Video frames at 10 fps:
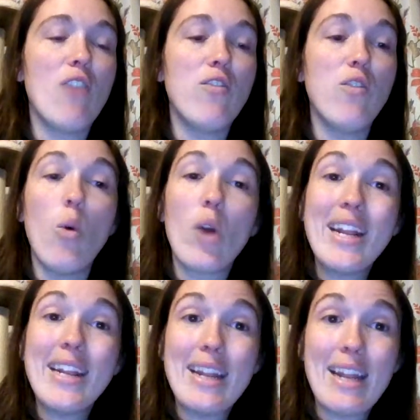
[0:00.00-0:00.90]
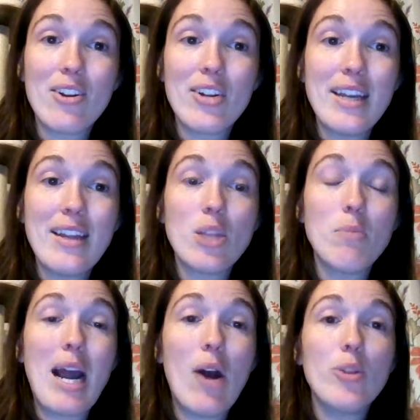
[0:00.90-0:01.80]
avoid an area in the
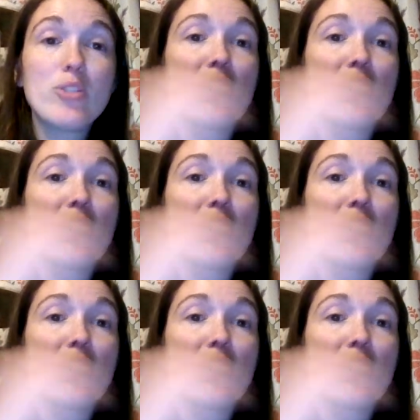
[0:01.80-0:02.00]
mouth.